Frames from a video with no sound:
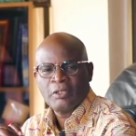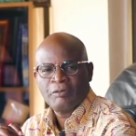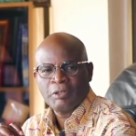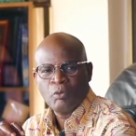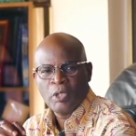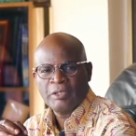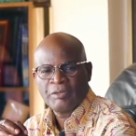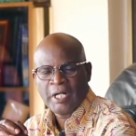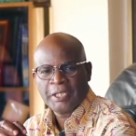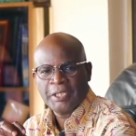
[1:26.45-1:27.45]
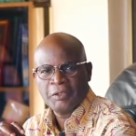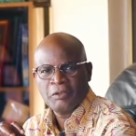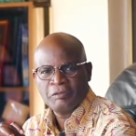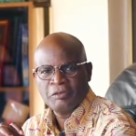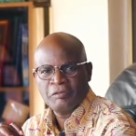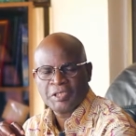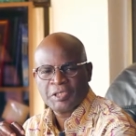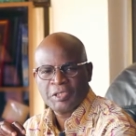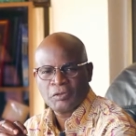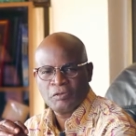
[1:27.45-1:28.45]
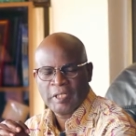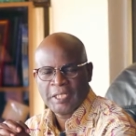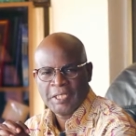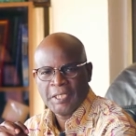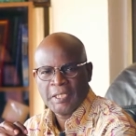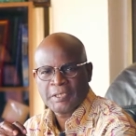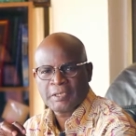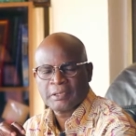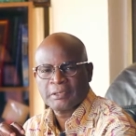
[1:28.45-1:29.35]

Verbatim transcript: of the world ranking of universities over the years.